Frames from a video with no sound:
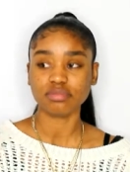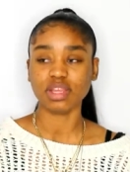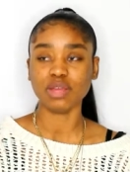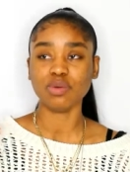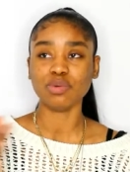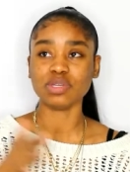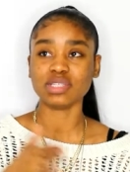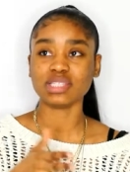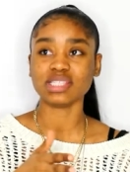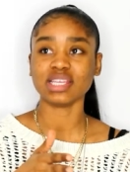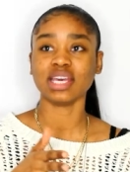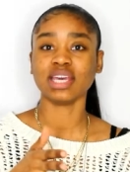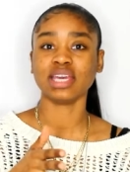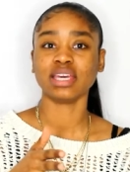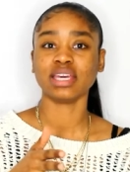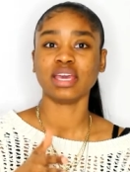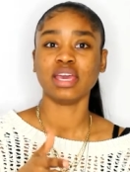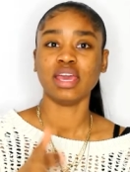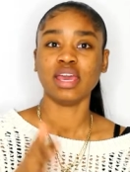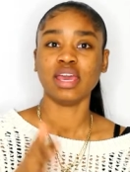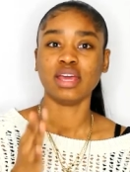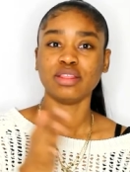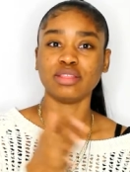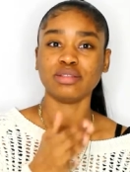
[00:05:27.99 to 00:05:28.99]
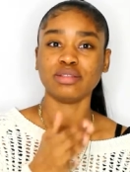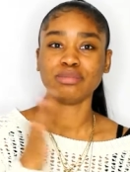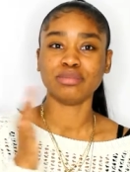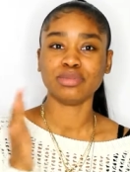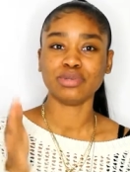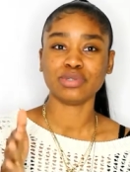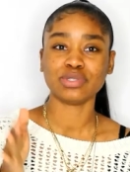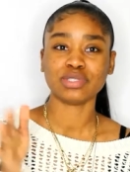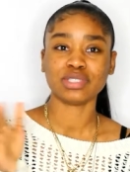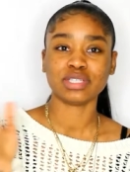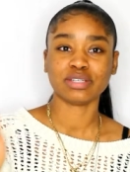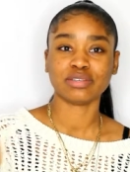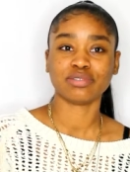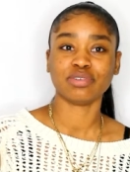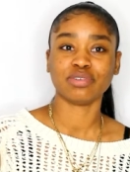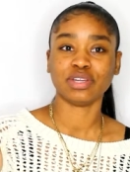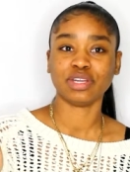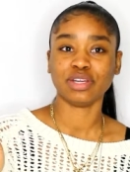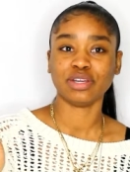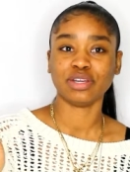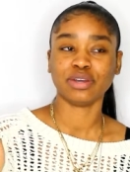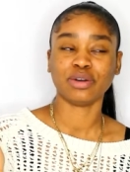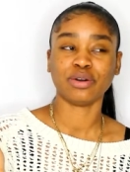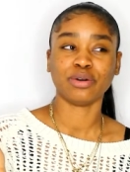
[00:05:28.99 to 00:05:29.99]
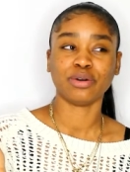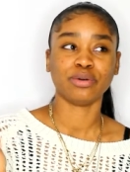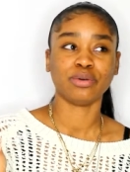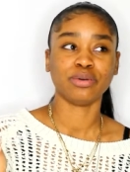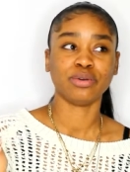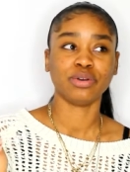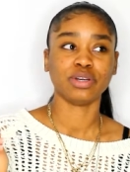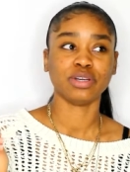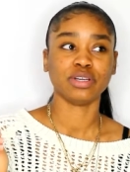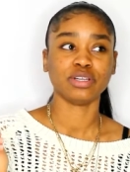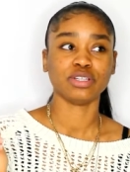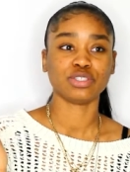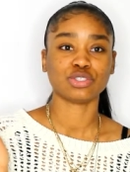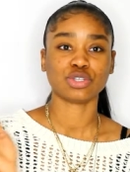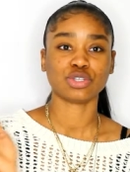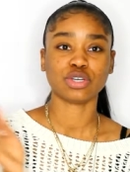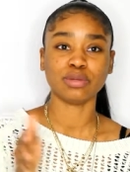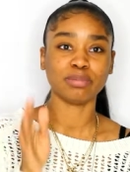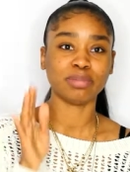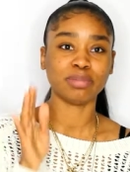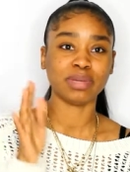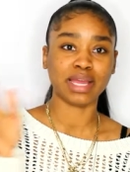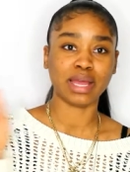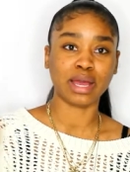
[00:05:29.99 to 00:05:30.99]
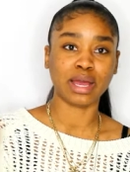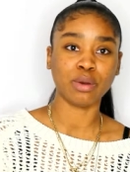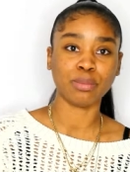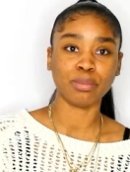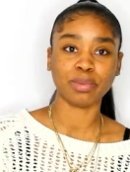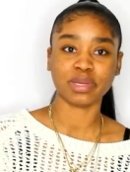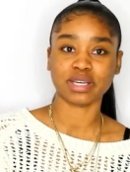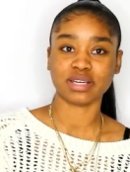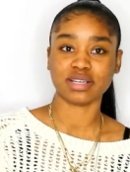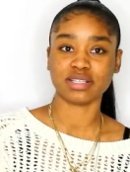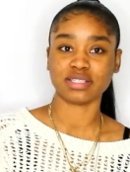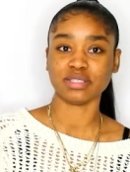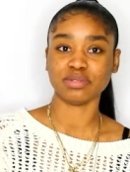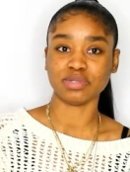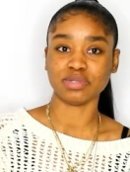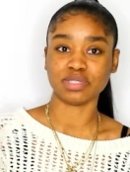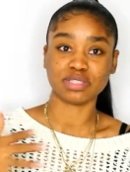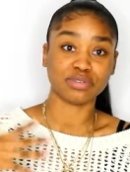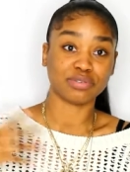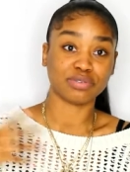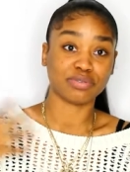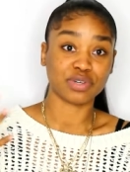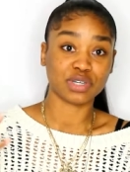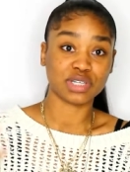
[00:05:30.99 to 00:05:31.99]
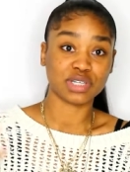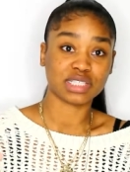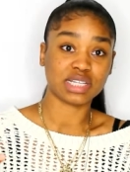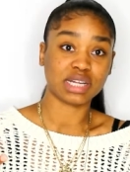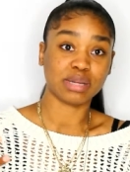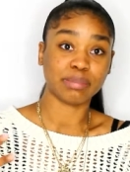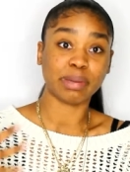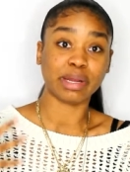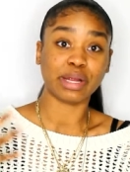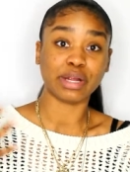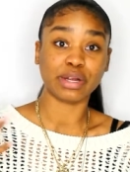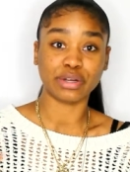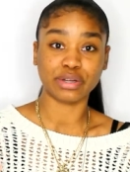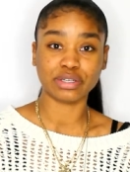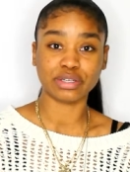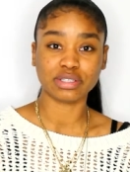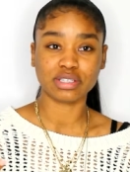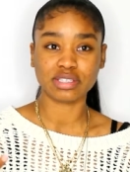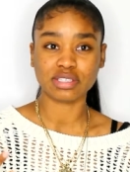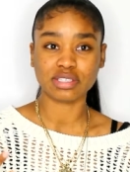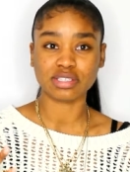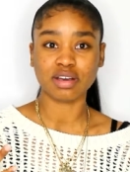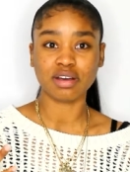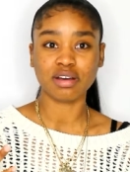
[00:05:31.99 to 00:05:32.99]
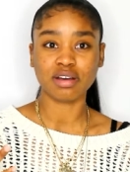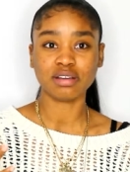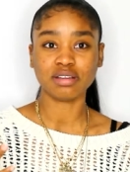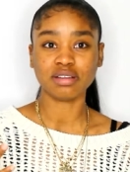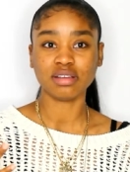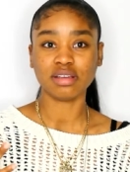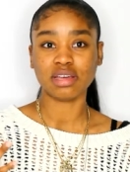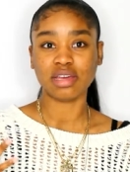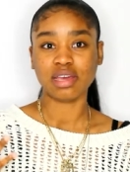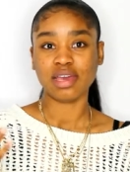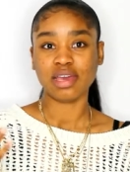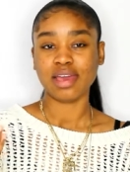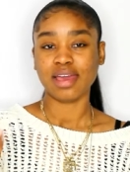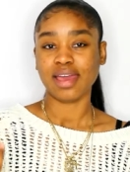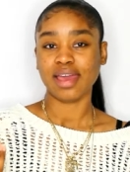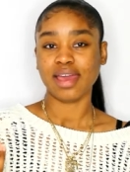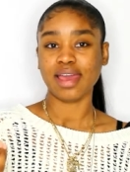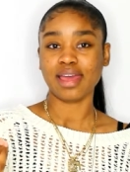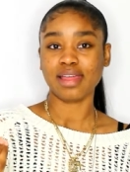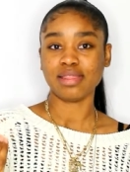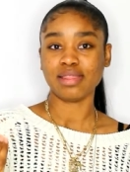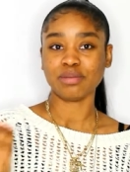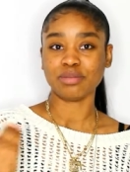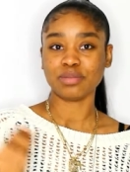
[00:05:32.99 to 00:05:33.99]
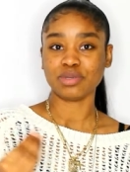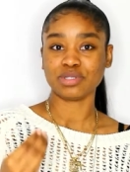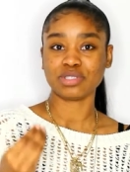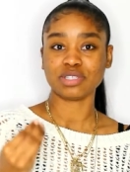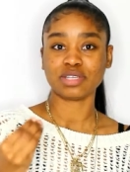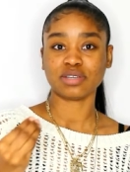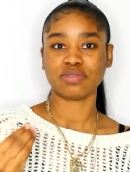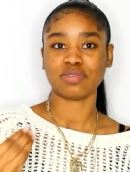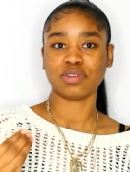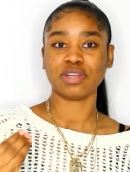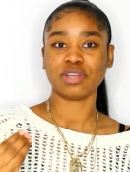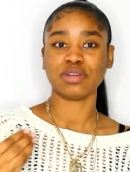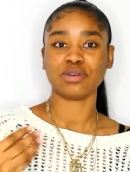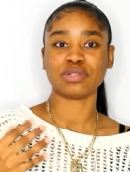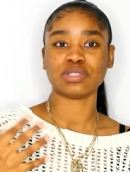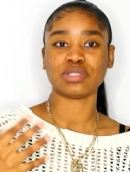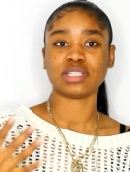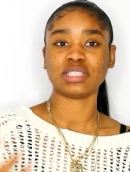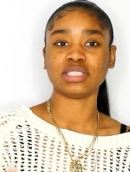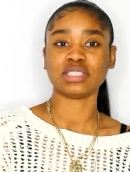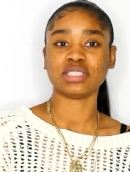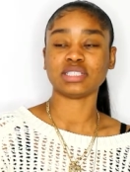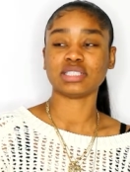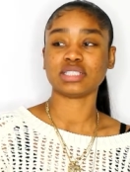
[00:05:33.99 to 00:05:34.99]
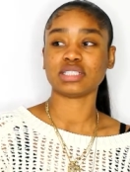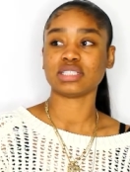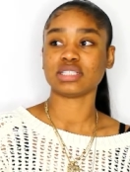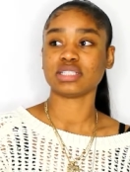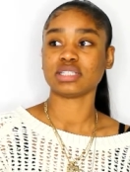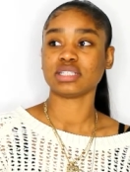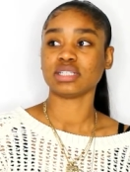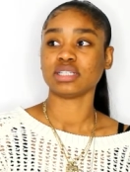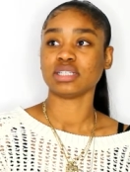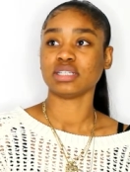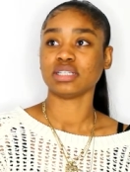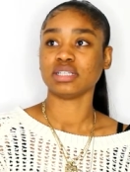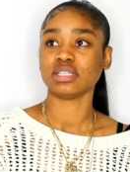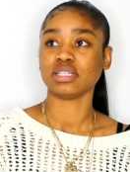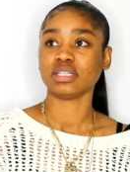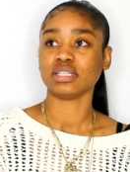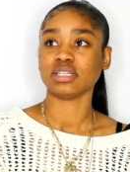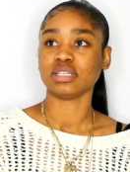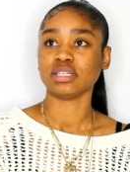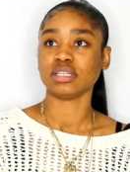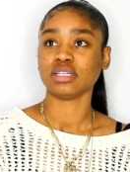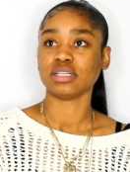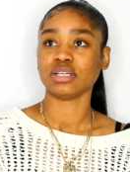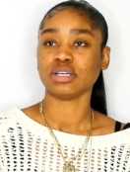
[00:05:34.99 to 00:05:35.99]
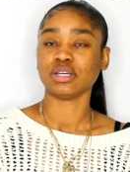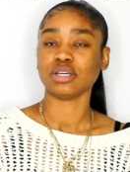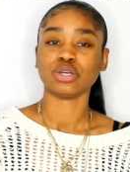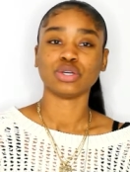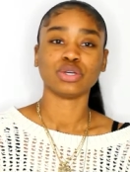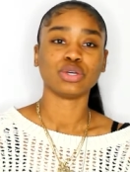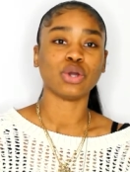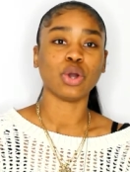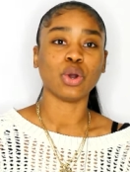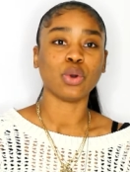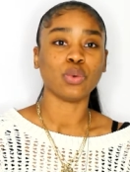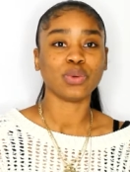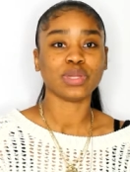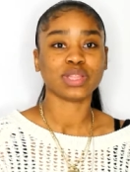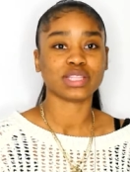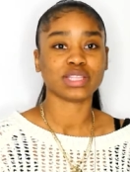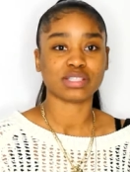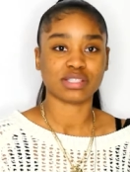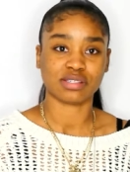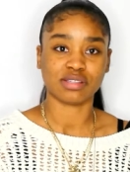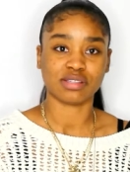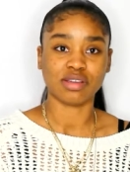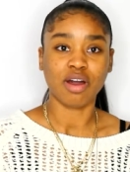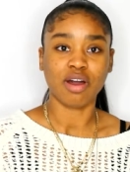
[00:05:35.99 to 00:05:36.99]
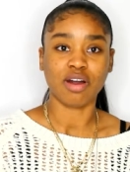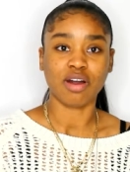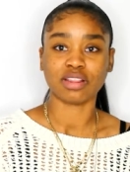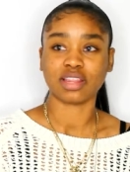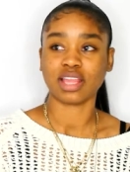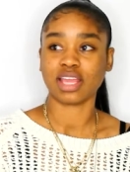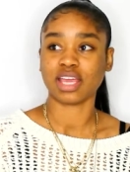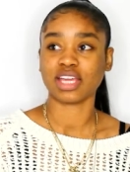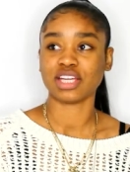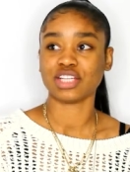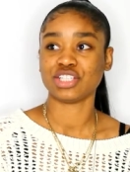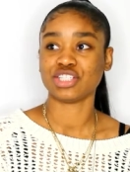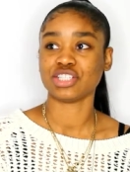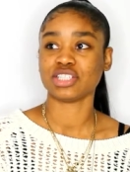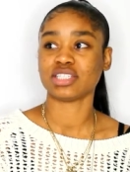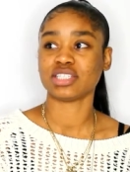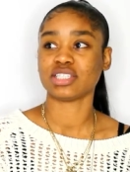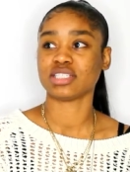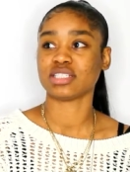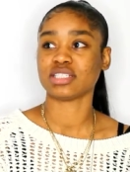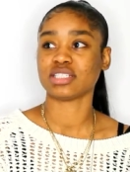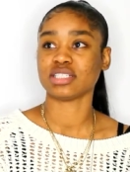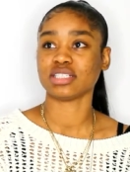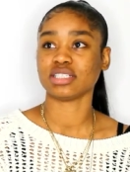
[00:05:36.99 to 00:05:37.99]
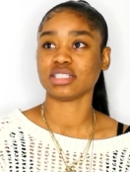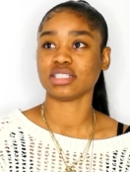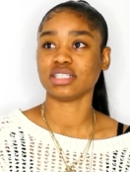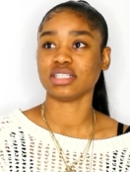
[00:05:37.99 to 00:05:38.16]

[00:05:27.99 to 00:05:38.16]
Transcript: It was like, the music video tripped me out because it was the first time I heard the song, and the music video didn't go with the song. Like, it just,